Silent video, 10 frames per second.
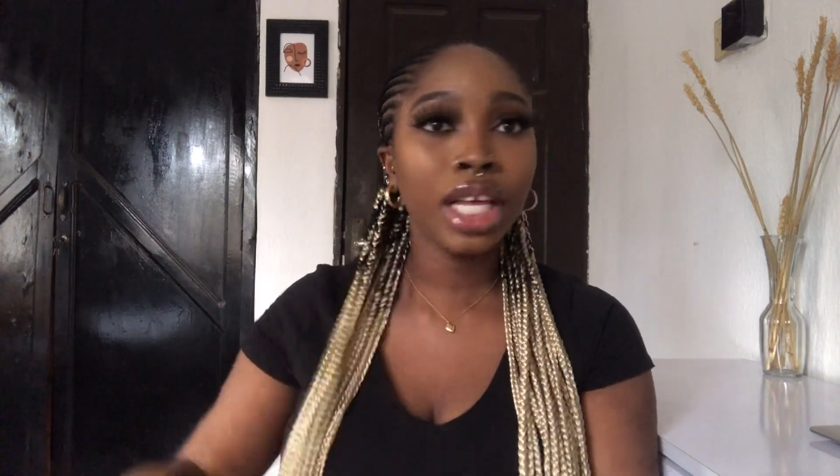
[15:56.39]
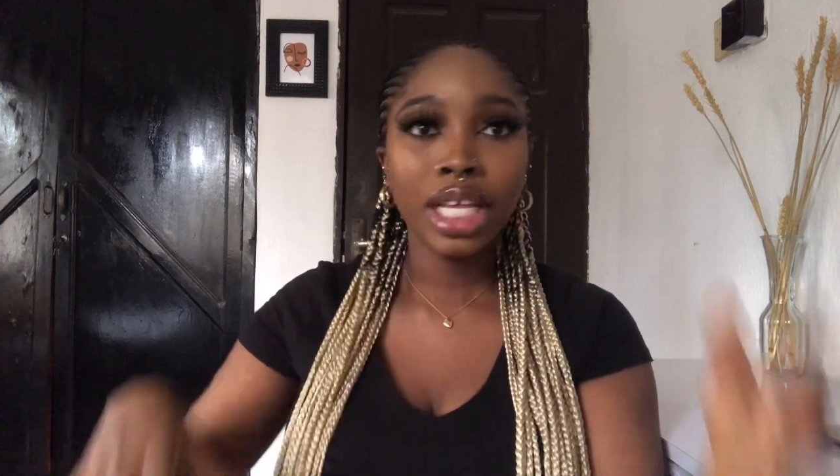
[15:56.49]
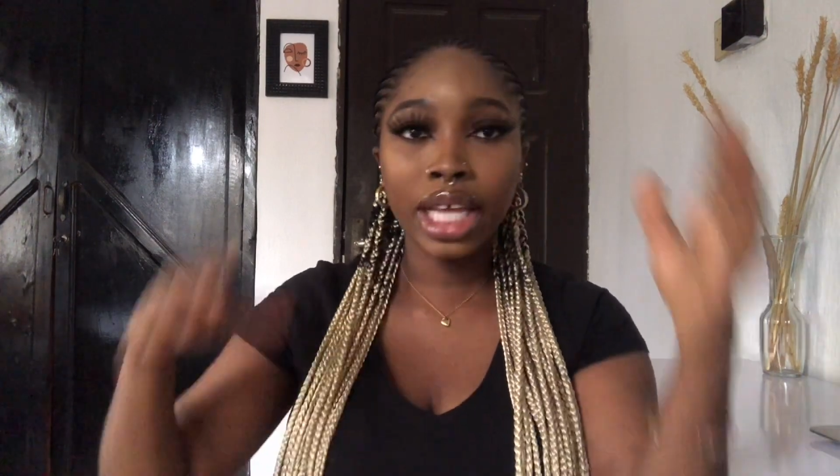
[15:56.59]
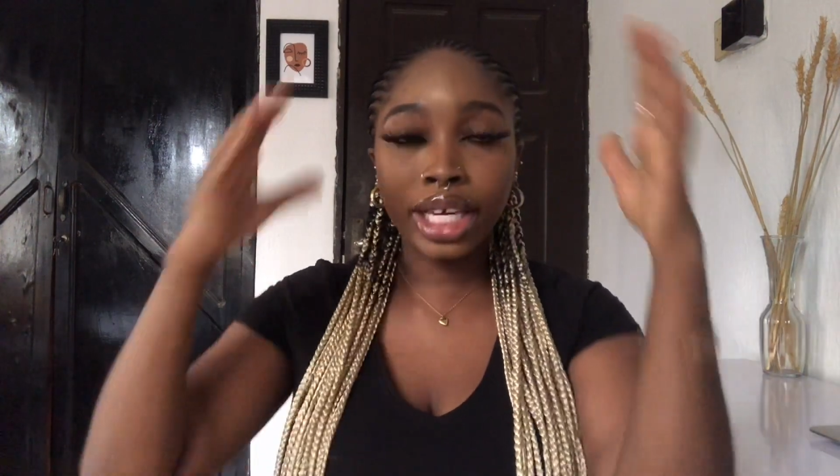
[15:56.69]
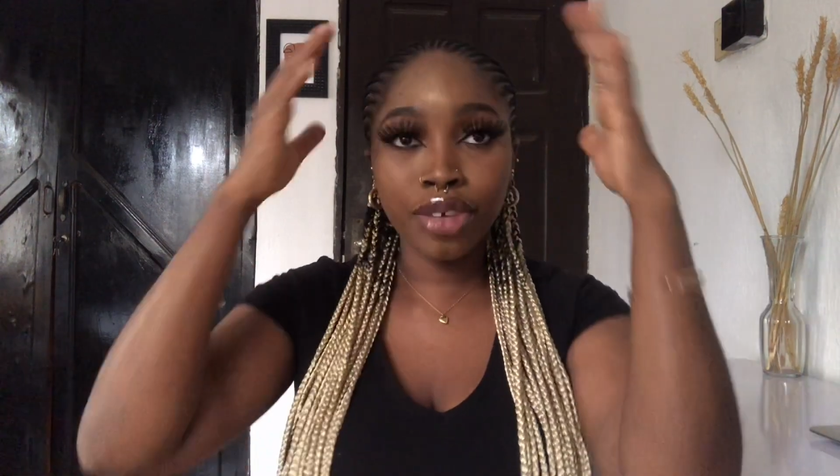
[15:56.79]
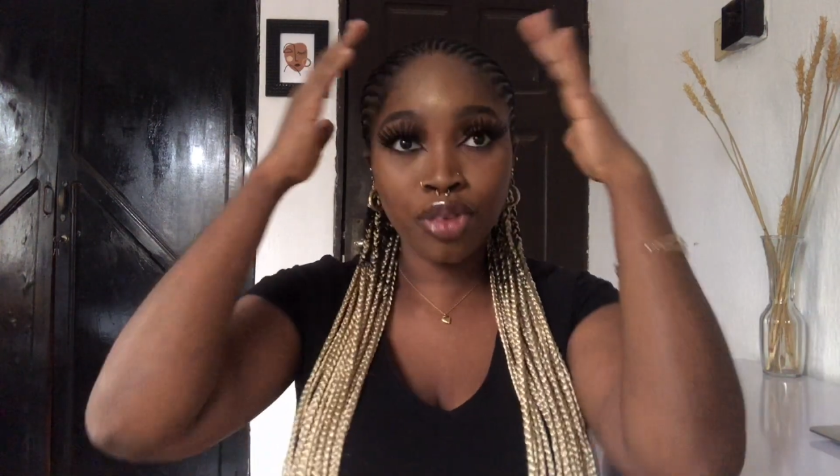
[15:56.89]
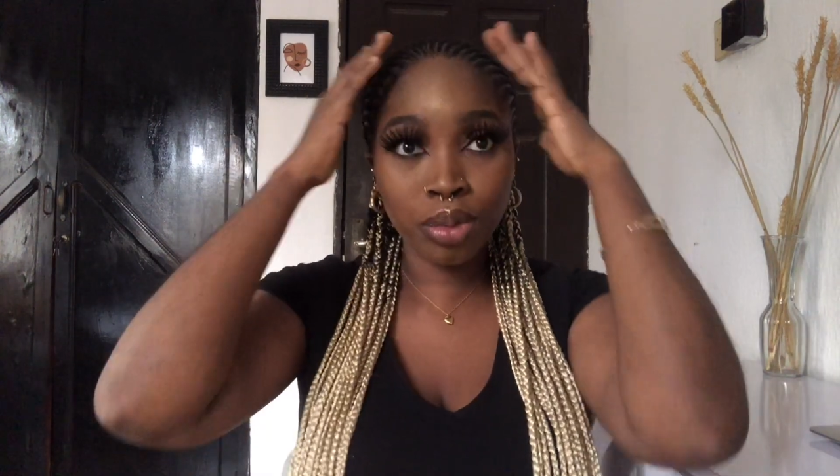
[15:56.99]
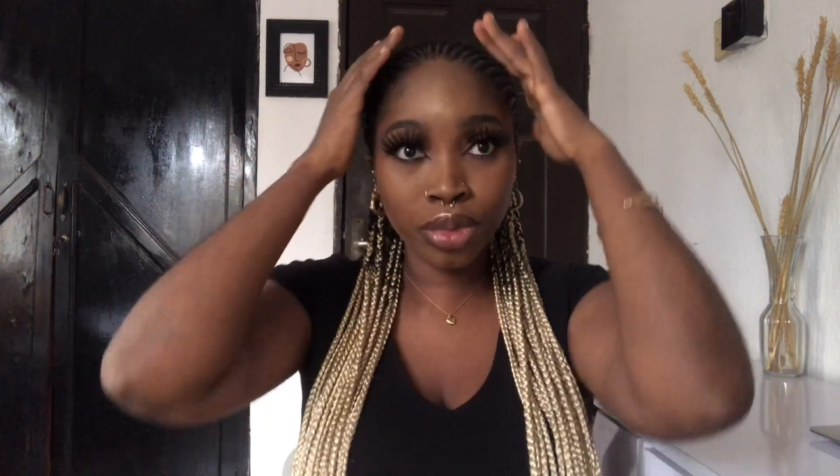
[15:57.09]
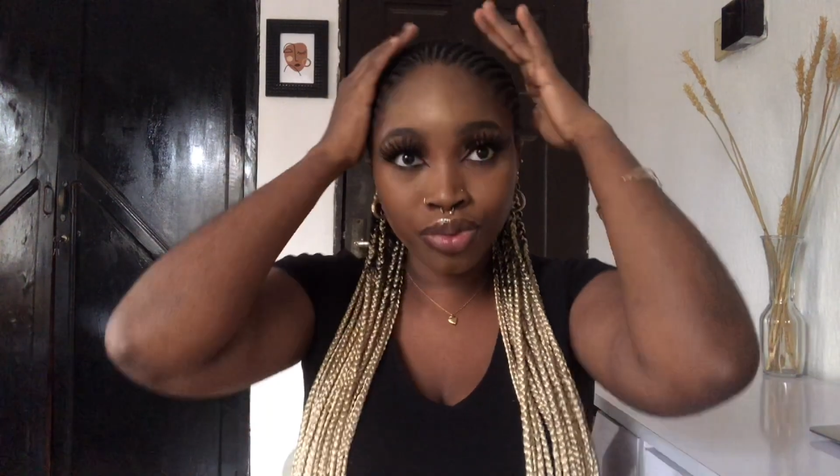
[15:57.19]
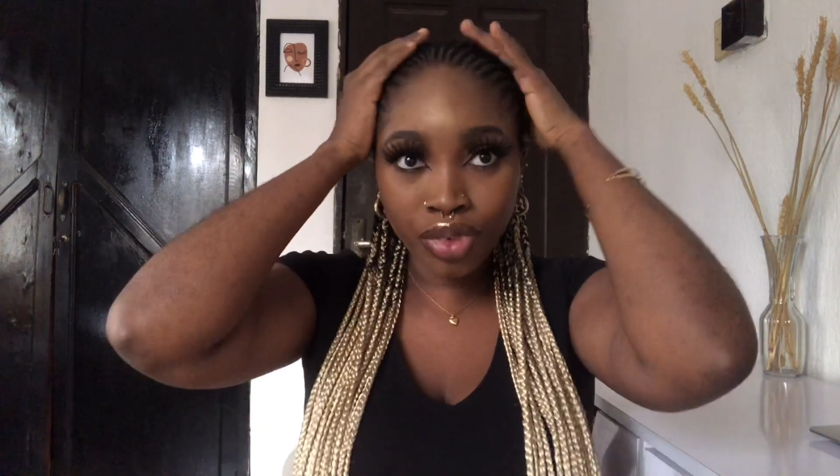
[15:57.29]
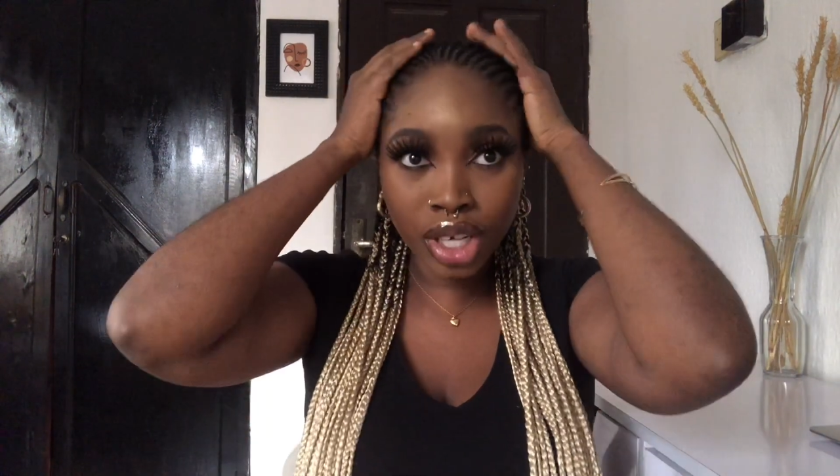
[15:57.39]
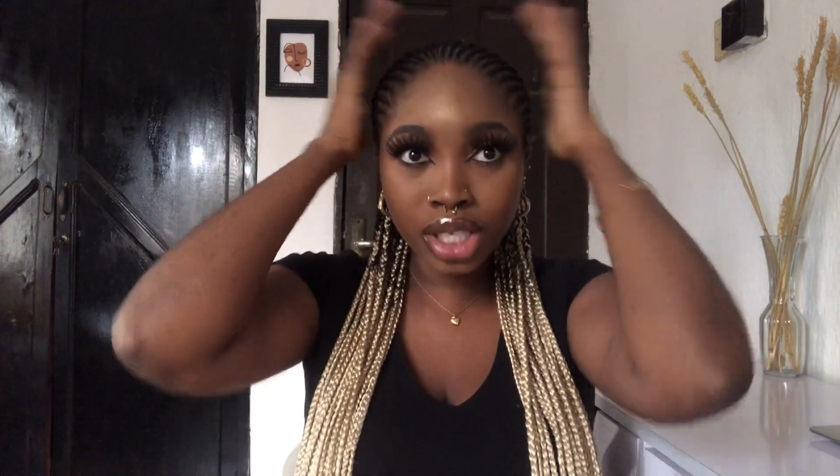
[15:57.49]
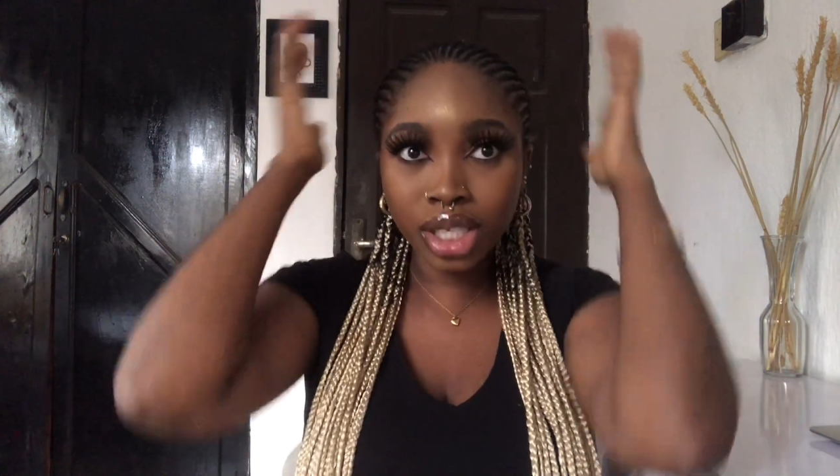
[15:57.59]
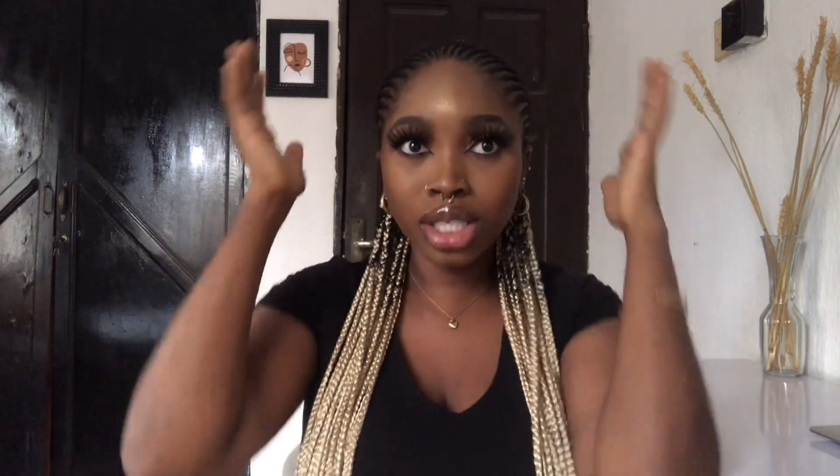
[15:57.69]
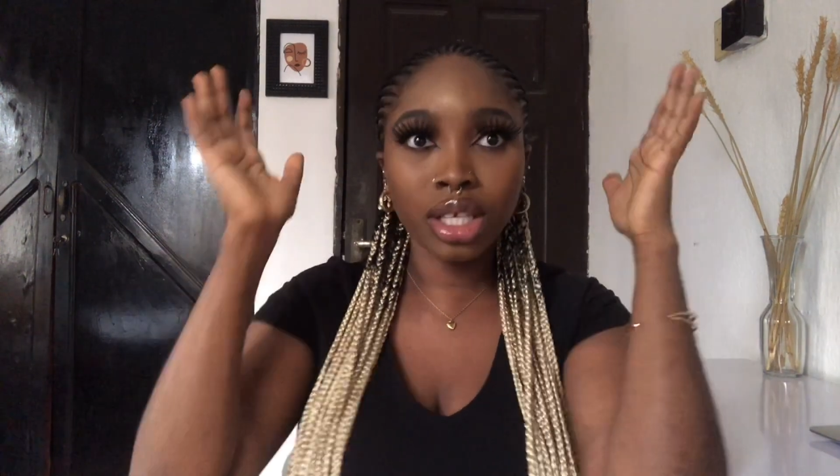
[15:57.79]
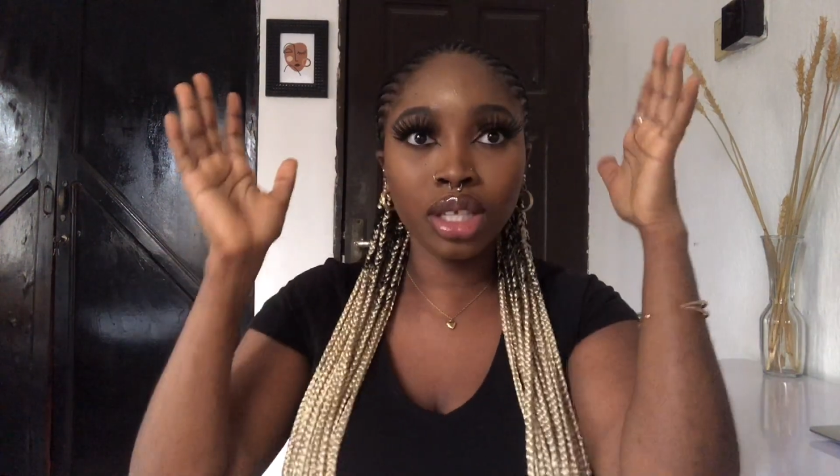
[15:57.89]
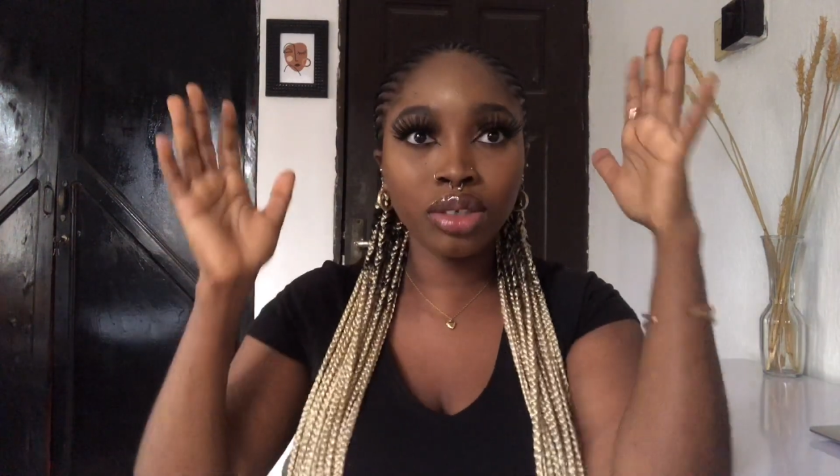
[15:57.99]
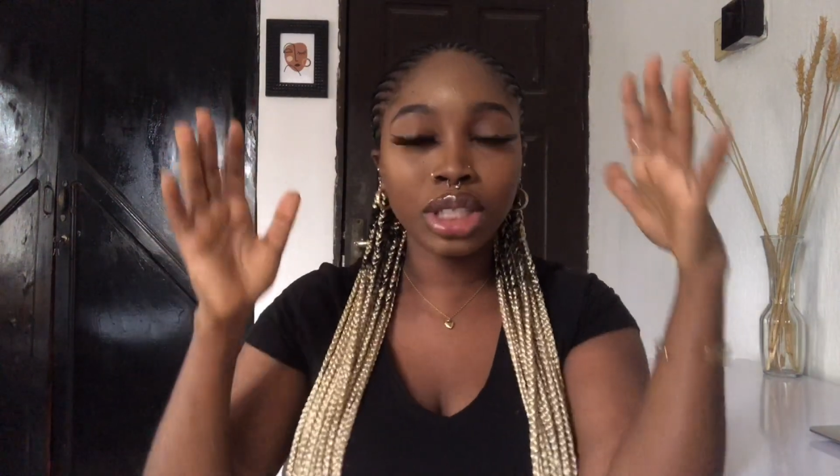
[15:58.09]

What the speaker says: Like from the front it looks